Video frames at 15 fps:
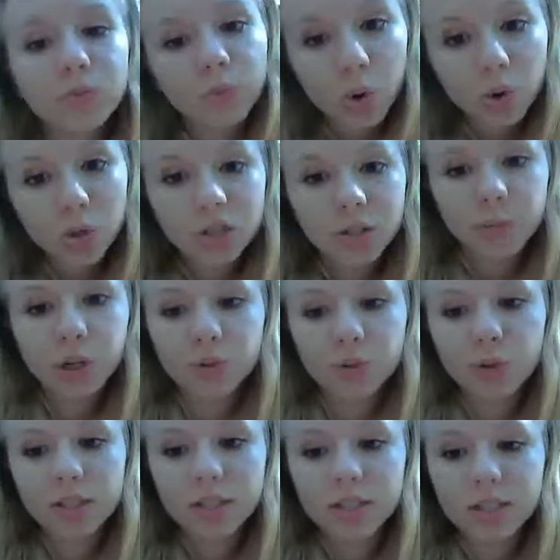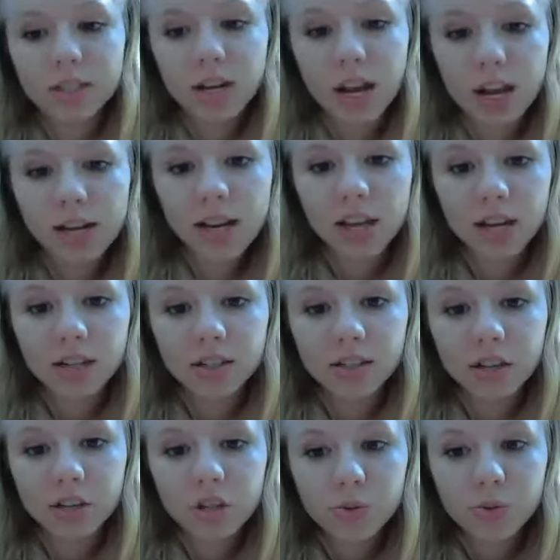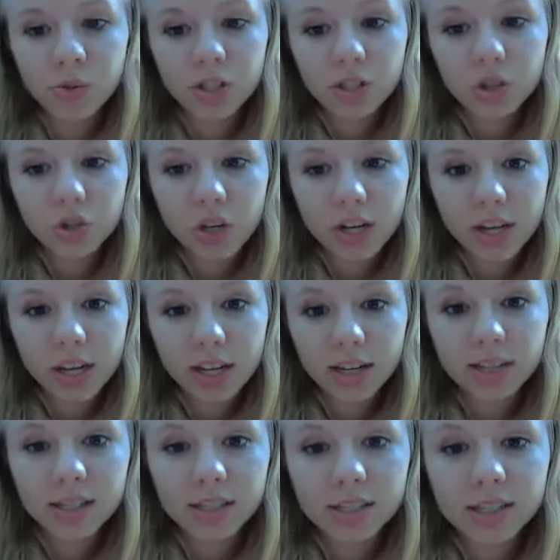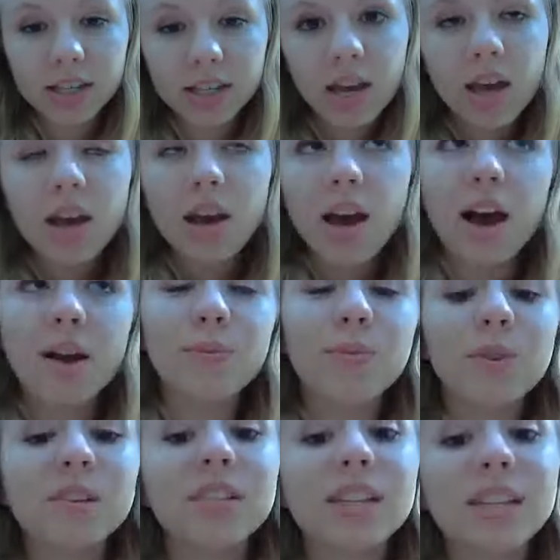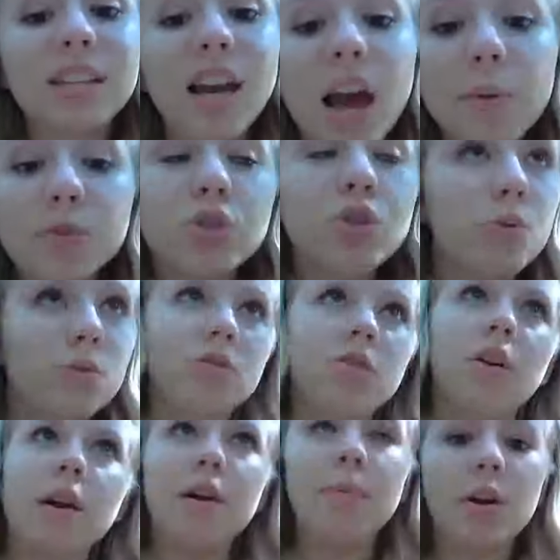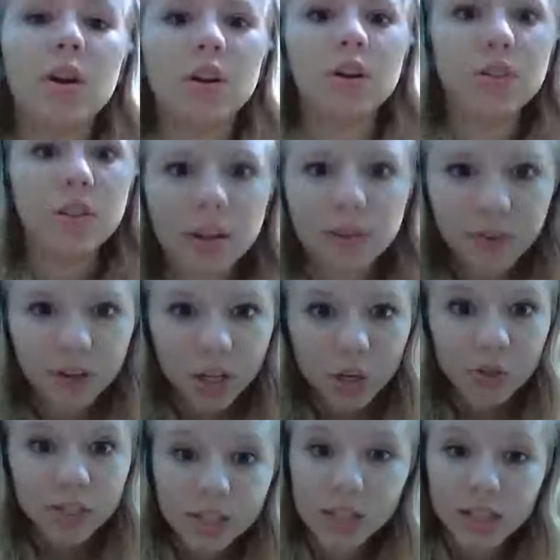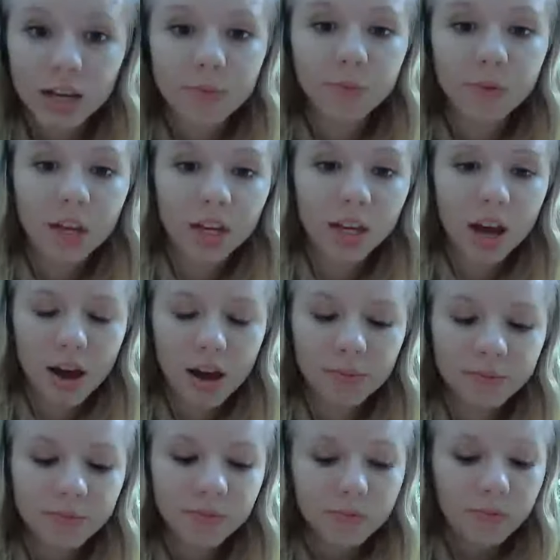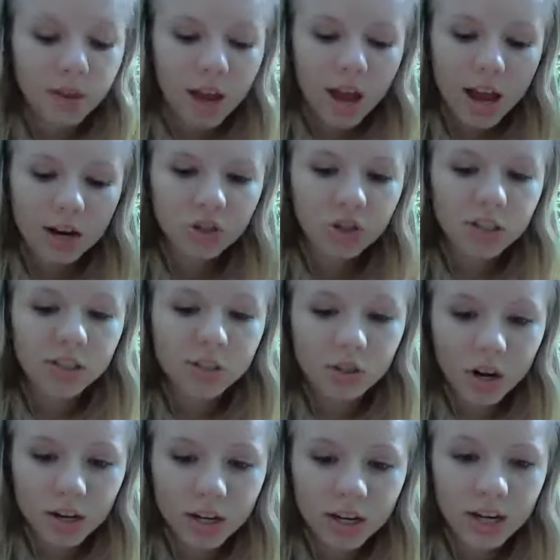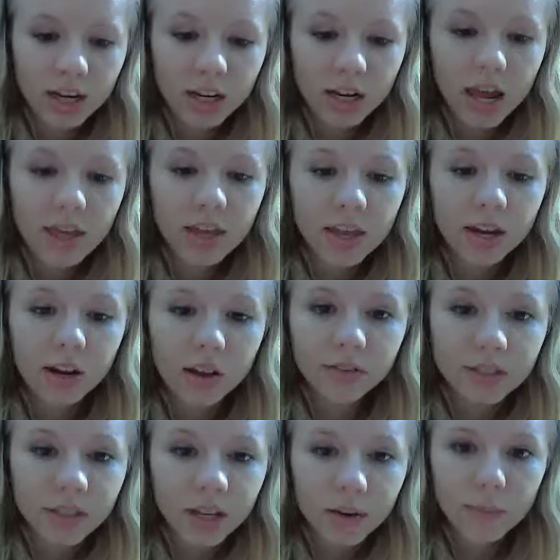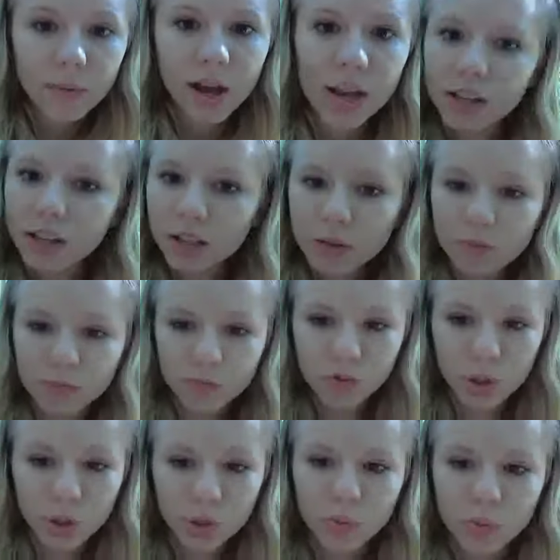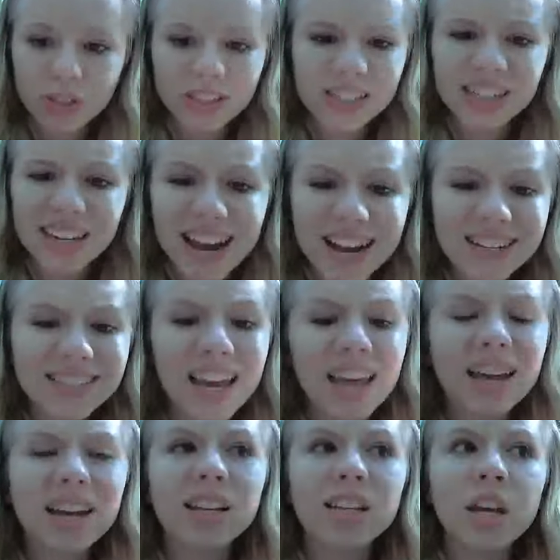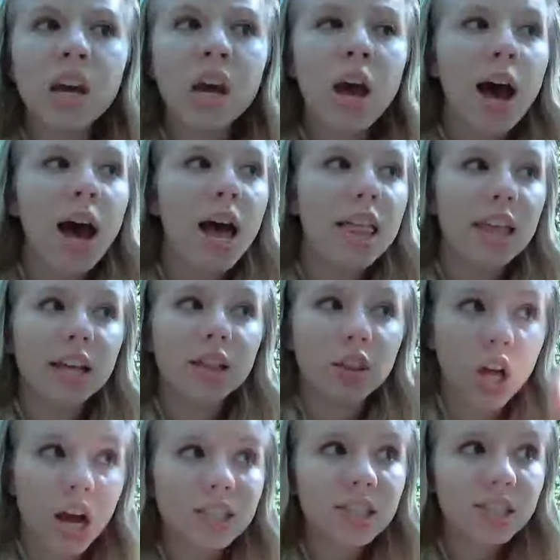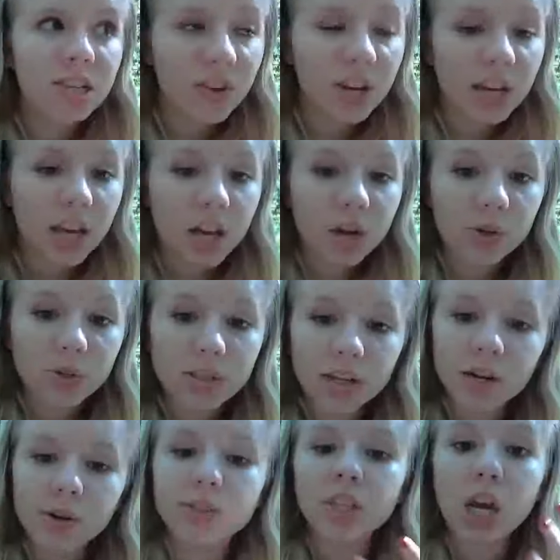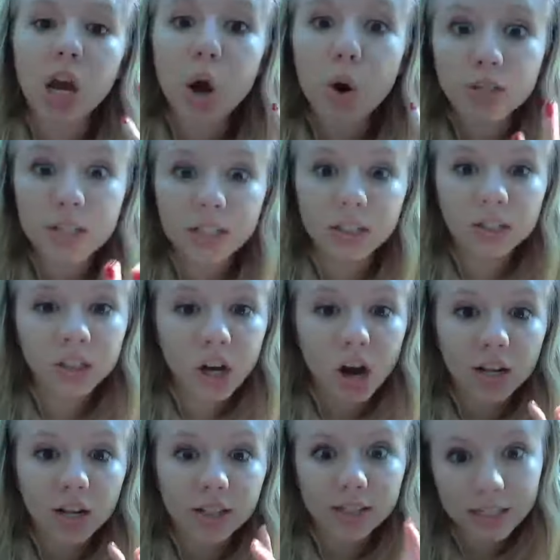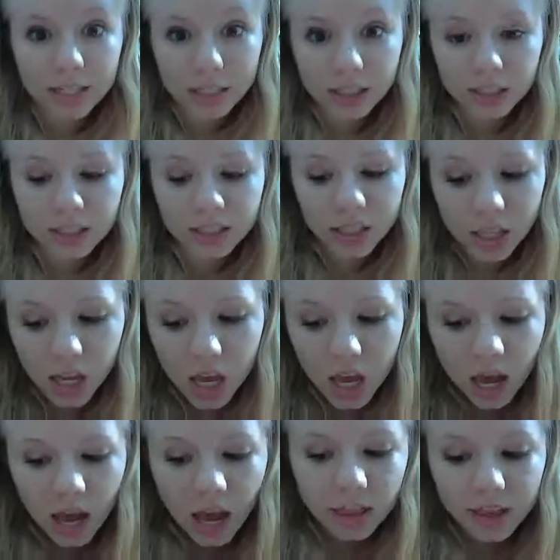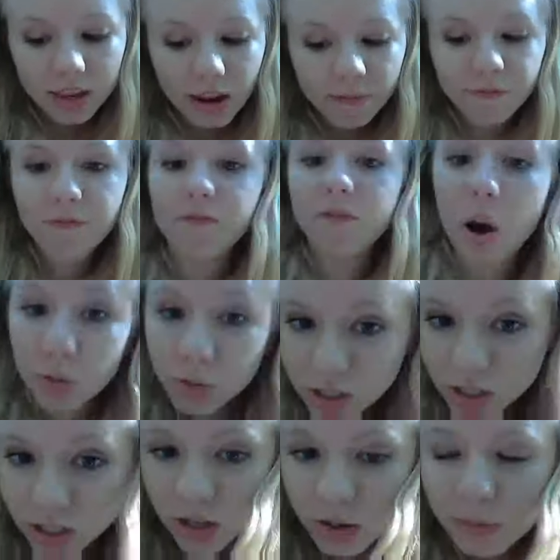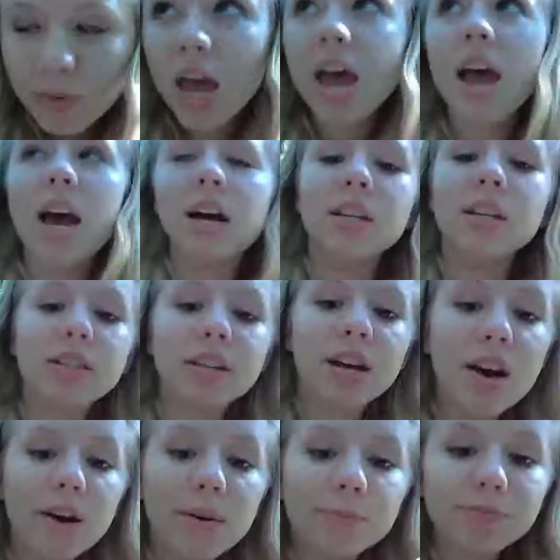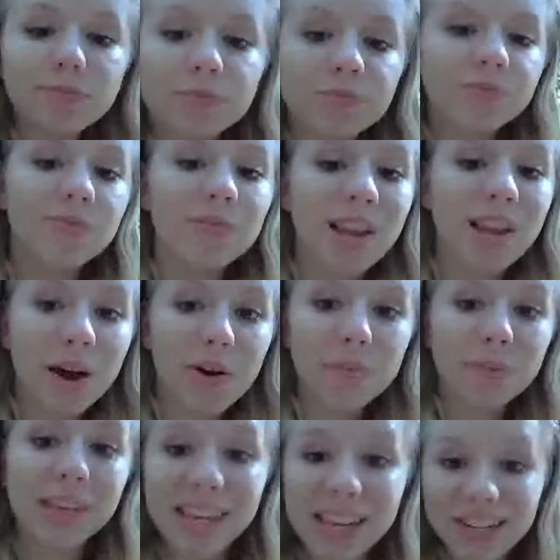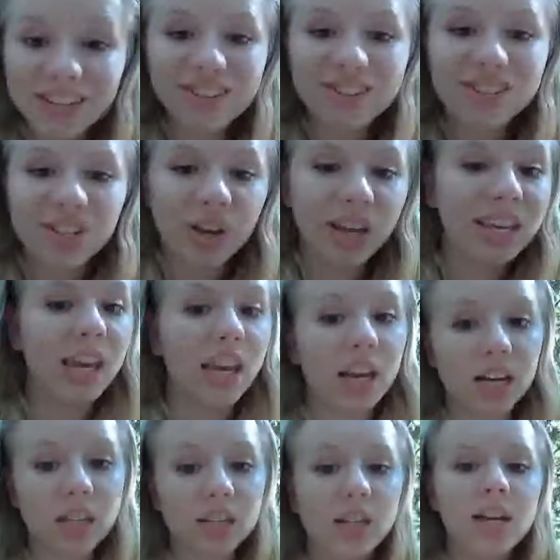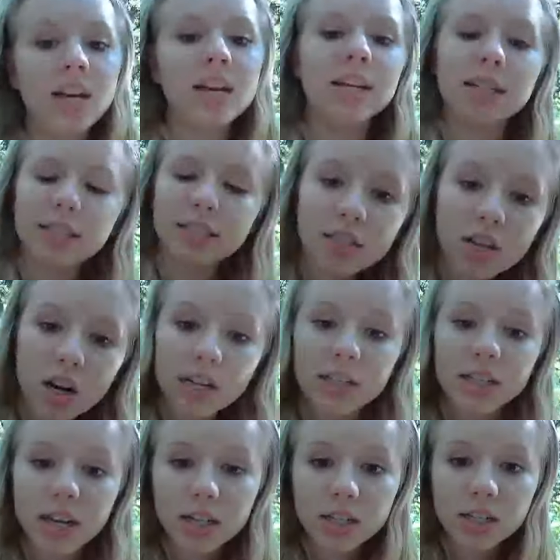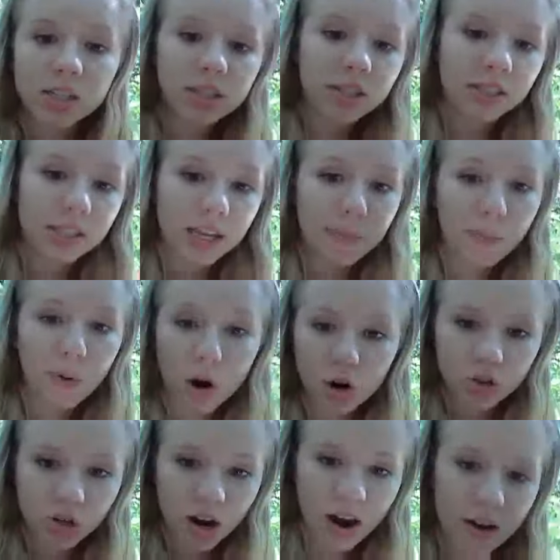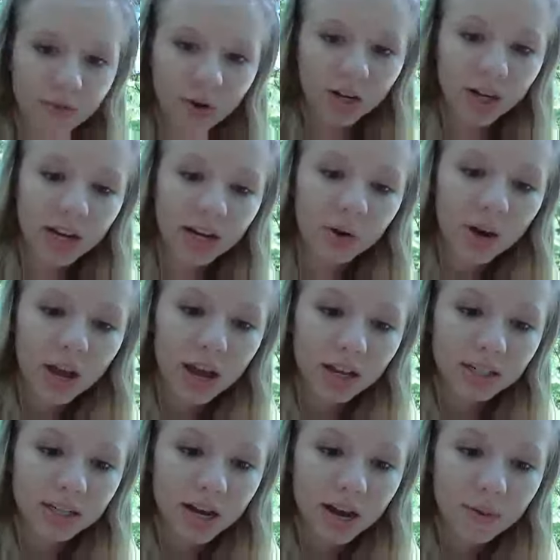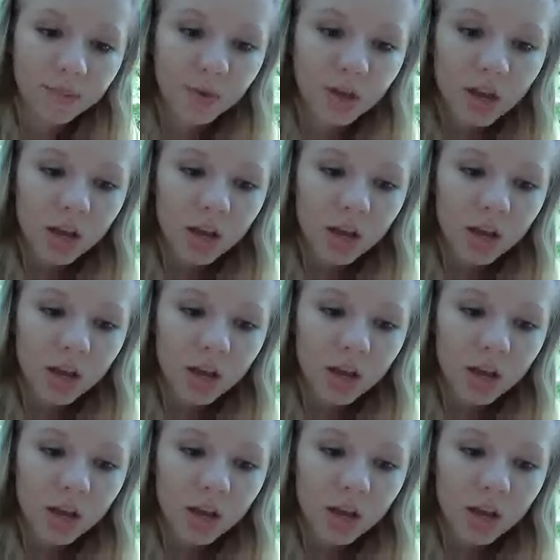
roasting marshmallows tonight, and I just wanted to check in, because I'm so sorry about all the videos, because I'm I actually started it, and then all of a sudden my computer wouldn't connect, and I lost the videos, and I was oh dear God, seriously. And then I found them, and now I'm here, so I can't, because it's not connected to the same hard drive right now. And